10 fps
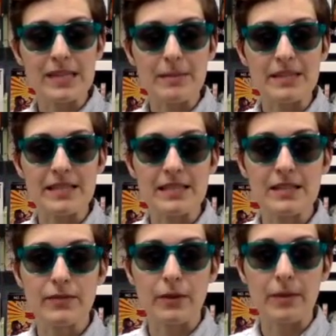some
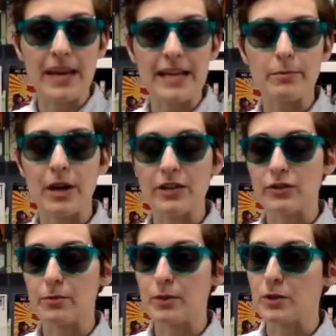assists from Katie
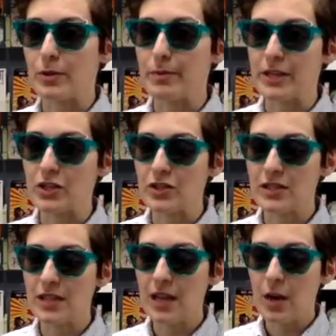Proctor at Books with Pictures.